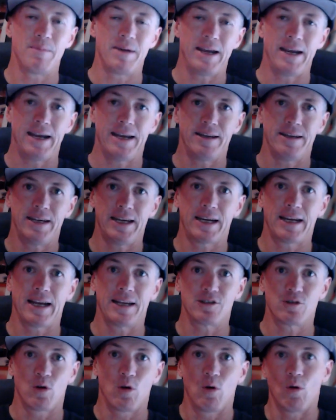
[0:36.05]
and Nick
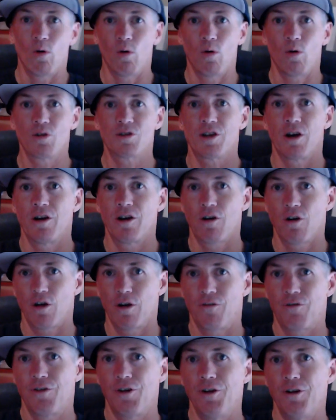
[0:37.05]
has also got a
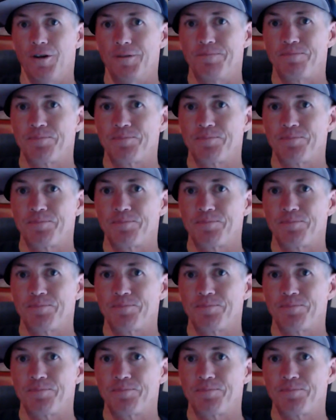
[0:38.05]
few.